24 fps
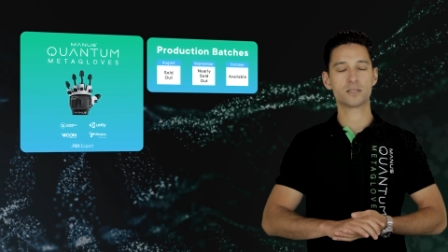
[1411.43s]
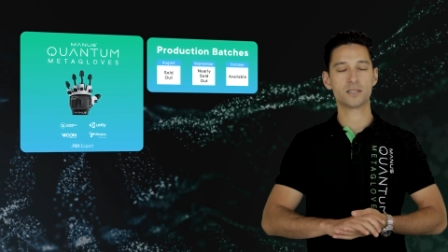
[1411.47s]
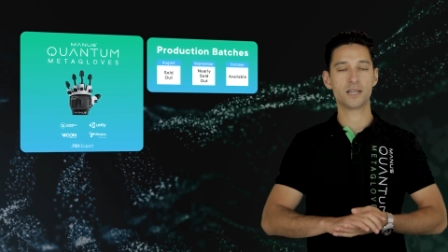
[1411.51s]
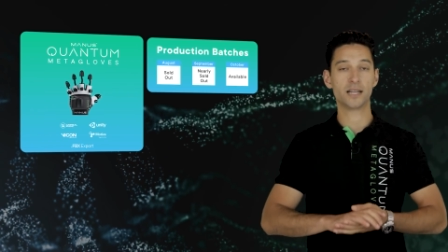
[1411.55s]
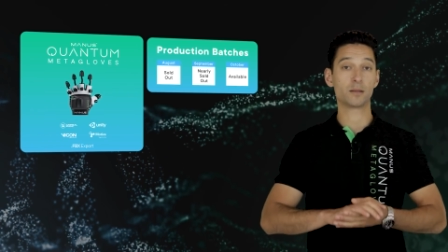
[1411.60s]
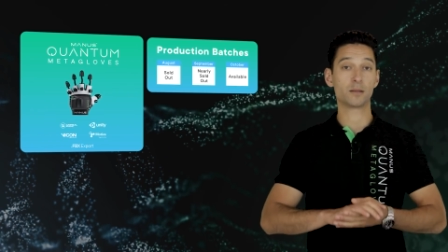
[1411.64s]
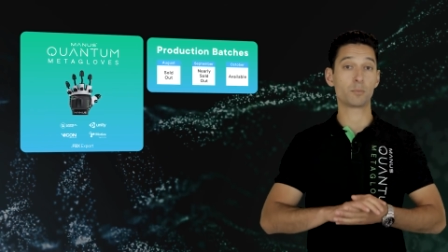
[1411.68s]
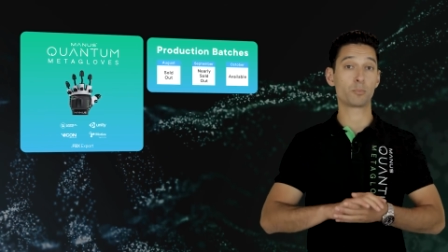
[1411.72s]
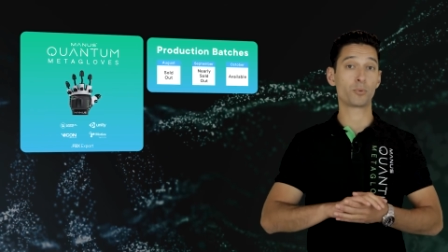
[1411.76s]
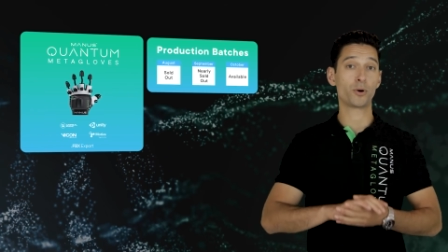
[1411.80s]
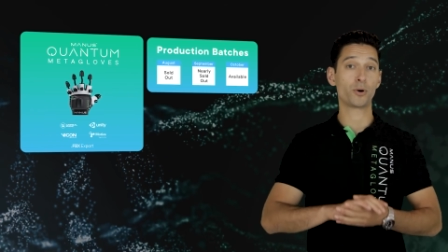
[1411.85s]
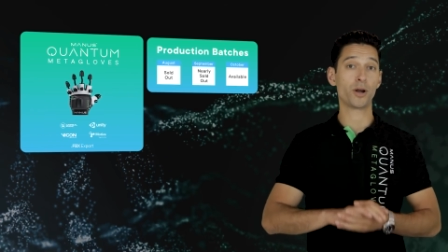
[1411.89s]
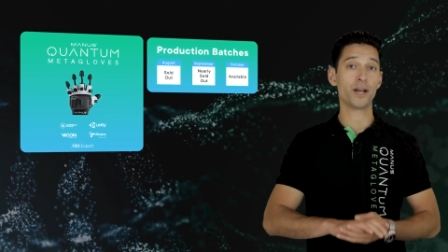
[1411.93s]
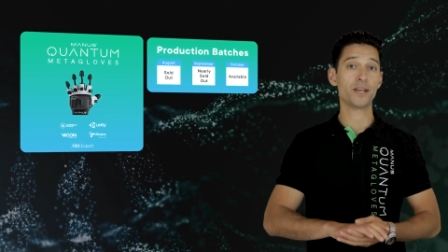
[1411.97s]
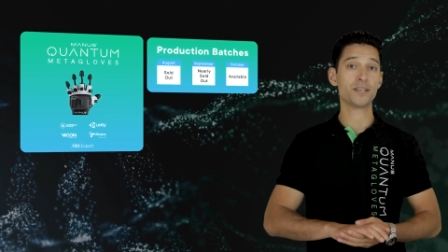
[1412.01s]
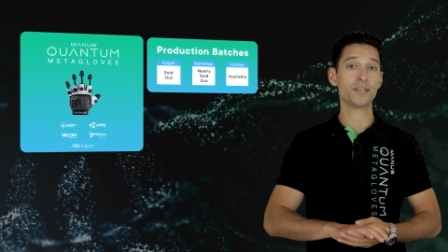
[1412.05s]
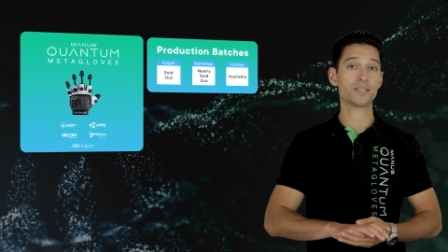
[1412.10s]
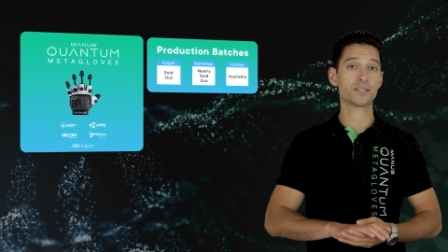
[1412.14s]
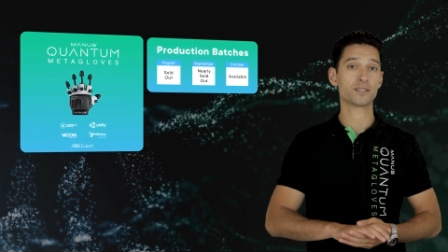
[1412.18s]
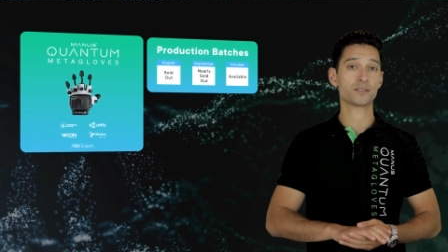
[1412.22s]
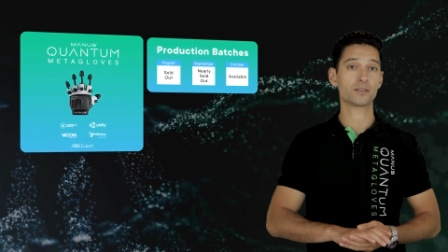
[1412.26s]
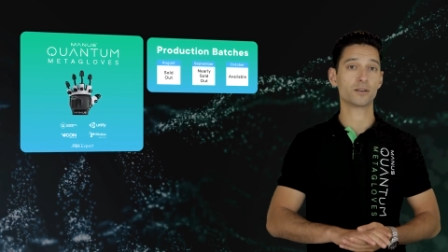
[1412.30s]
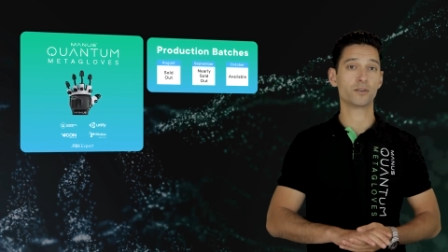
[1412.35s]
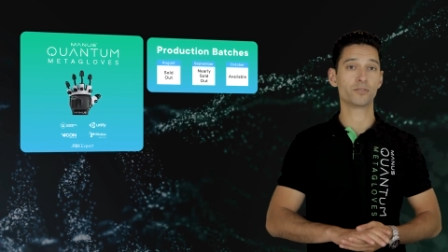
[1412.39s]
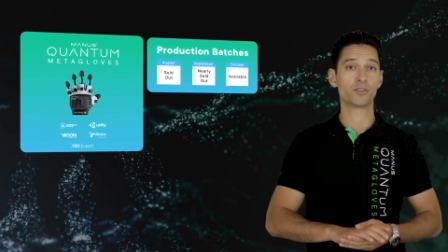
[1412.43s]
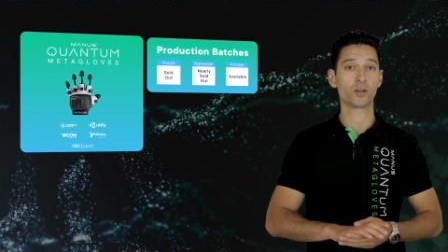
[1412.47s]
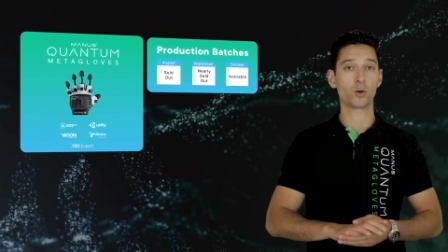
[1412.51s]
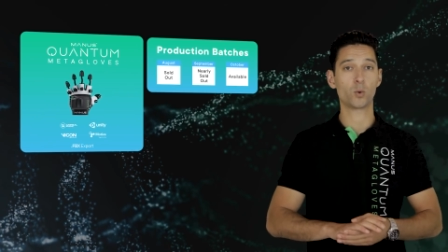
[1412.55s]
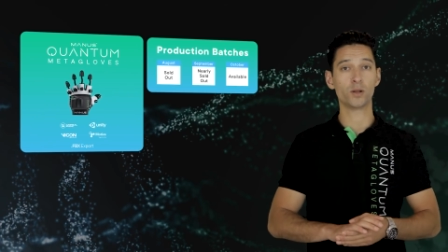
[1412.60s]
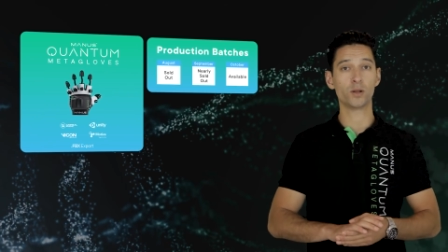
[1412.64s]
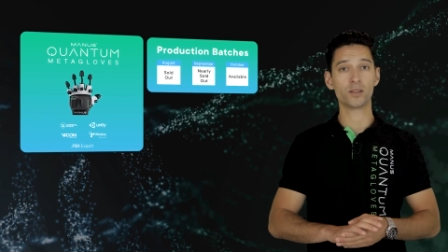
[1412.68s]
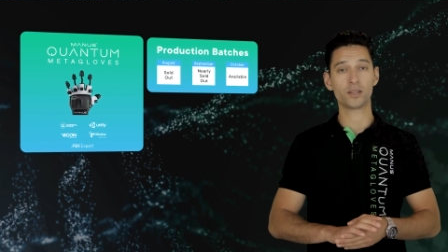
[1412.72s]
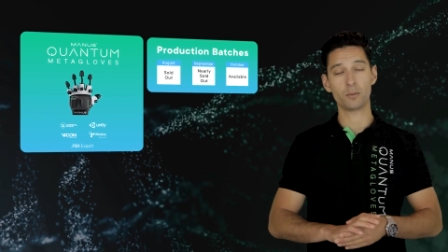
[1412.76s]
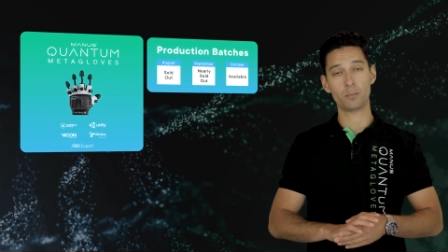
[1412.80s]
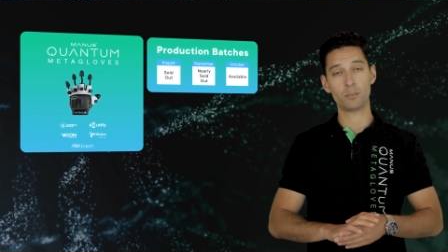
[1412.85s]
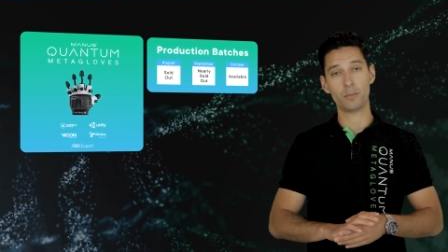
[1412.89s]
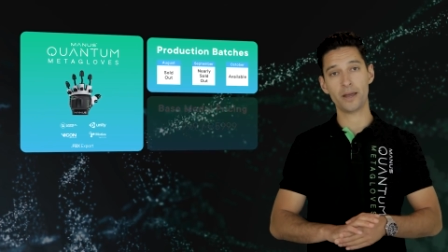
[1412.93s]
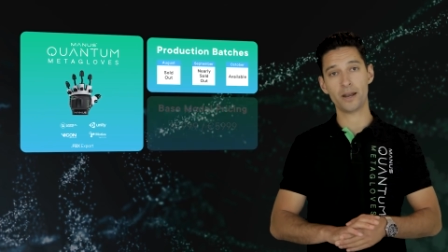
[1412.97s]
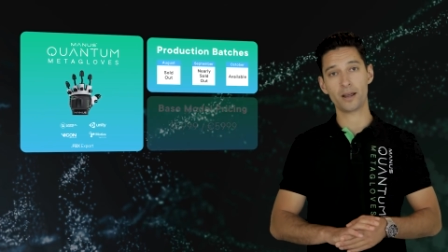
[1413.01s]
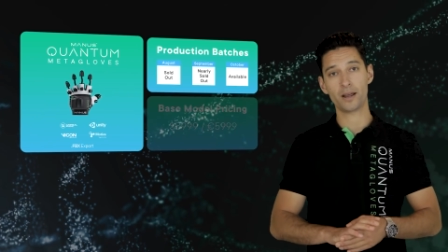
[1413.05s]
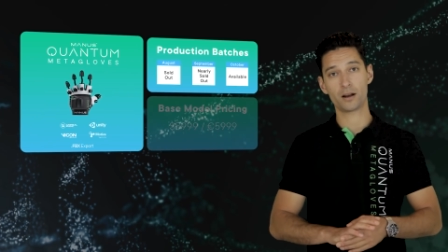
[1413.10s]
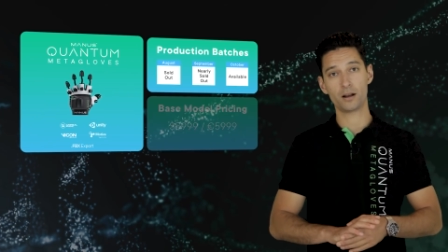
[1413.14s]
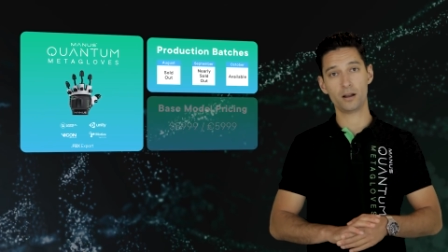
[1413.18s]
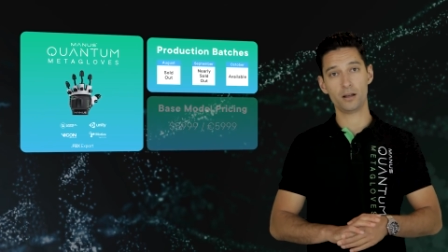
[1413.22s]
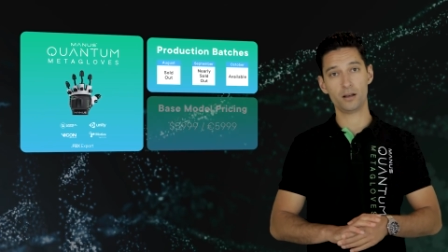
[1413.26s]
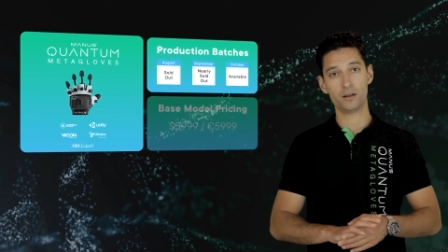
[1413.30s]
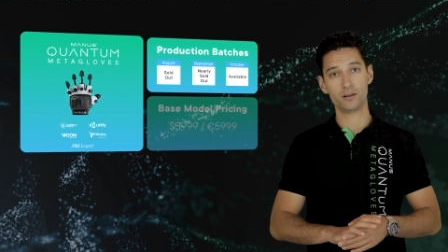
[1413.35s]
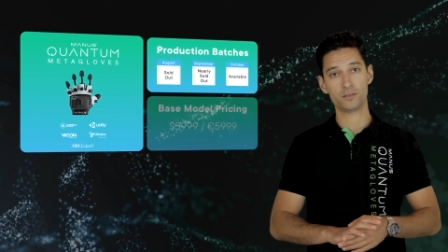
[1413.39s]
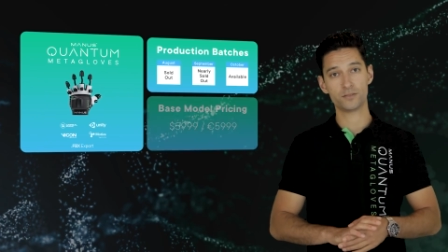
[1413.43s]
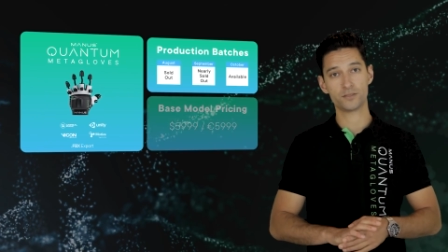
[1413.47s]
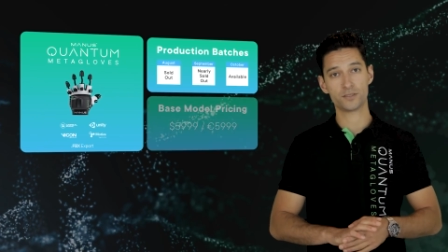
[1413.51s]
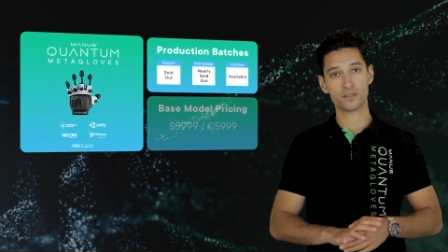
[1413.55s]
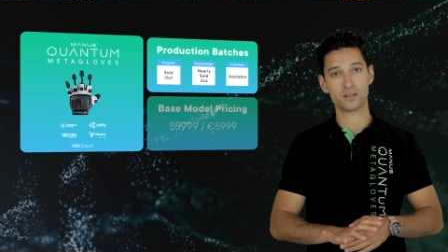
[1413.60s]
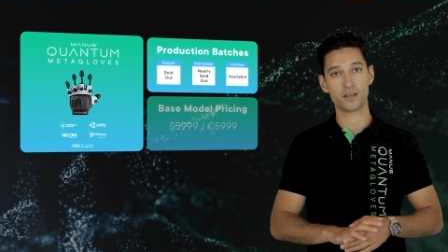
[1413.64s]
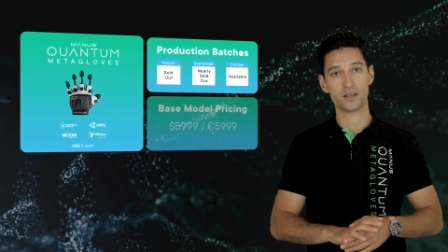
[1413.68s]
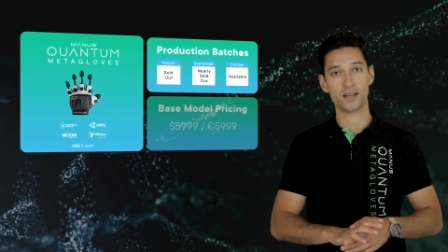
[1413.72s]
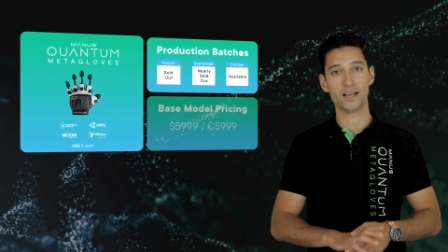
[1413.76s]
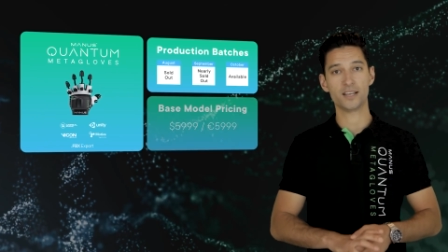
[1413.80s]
that the price of the Quantum Metagloves